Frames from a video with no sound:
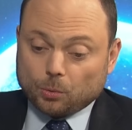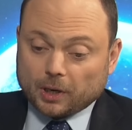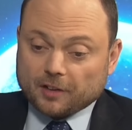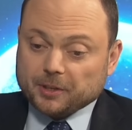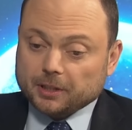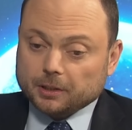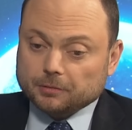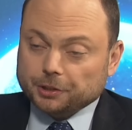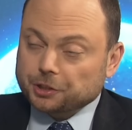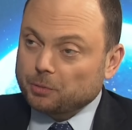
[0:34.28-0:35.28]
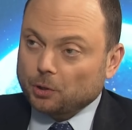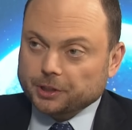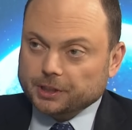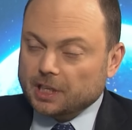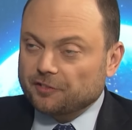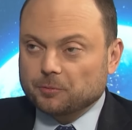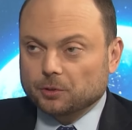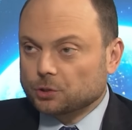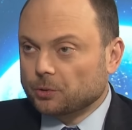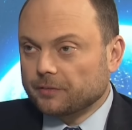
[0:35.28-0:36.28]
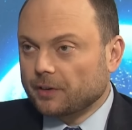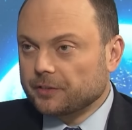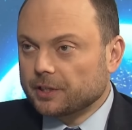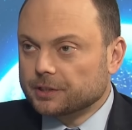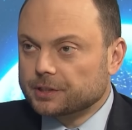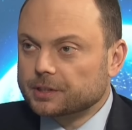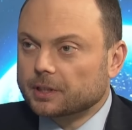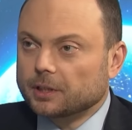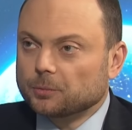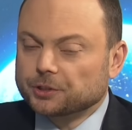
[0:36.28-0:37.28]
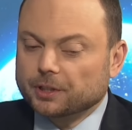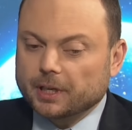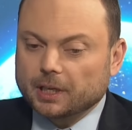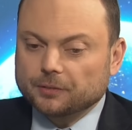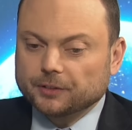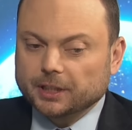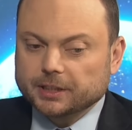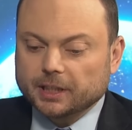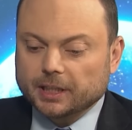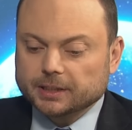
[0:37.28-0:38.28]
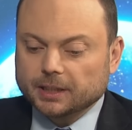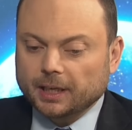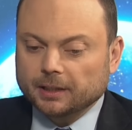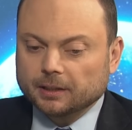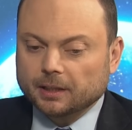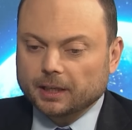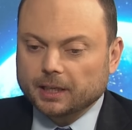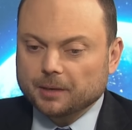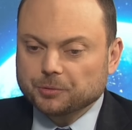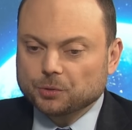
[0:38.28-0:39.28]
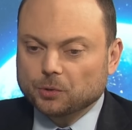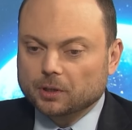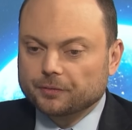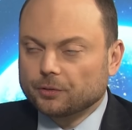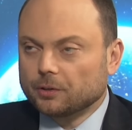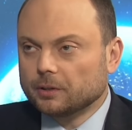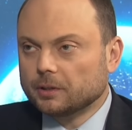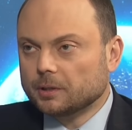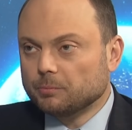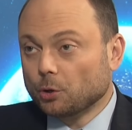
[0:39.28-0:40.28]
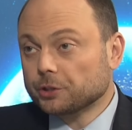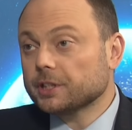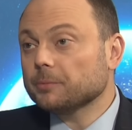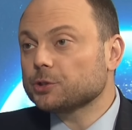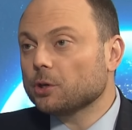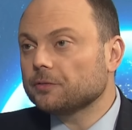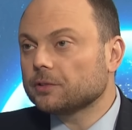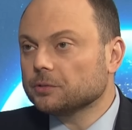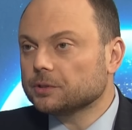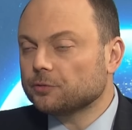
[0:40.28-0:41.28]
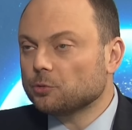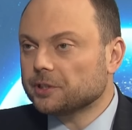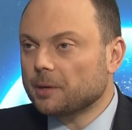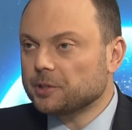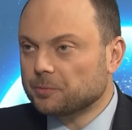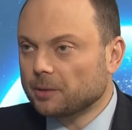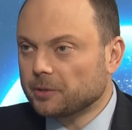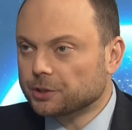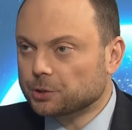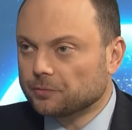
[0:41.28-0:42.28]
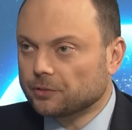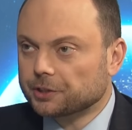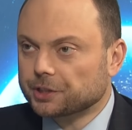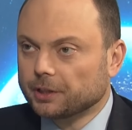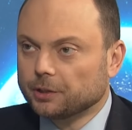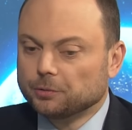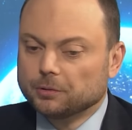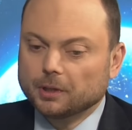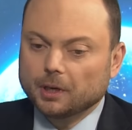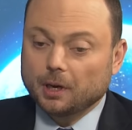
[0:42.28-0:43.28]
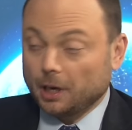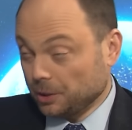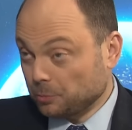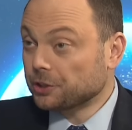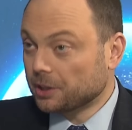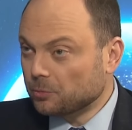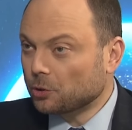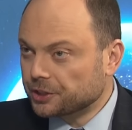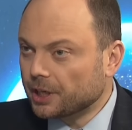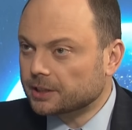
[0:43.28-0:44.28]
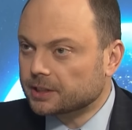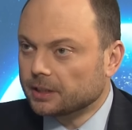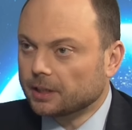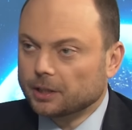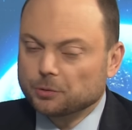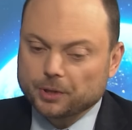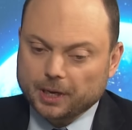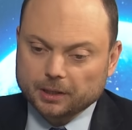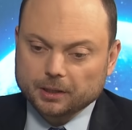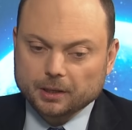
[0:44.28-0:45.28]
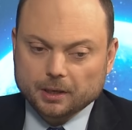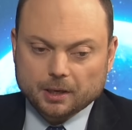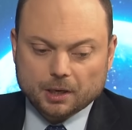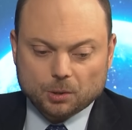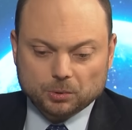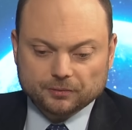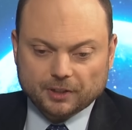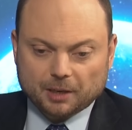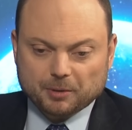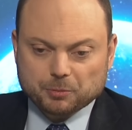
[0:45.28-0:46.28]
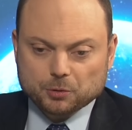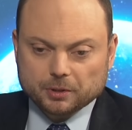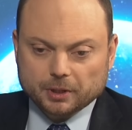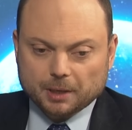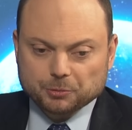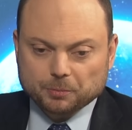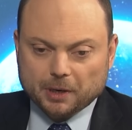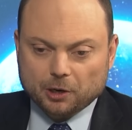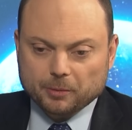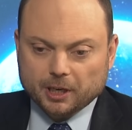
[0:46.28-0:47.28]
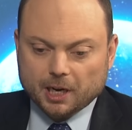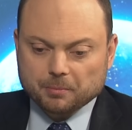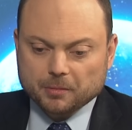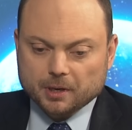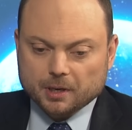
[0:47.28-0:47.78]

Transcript: Well, I've been in Russian politics now for more than 25 years. It was at the end of 1999 that I came to work for Boris Nemtsov, who was a former deputy prime minister in Russia and who, under President Boris Yeltsin, and who then, when Vladimir Putin came to power, became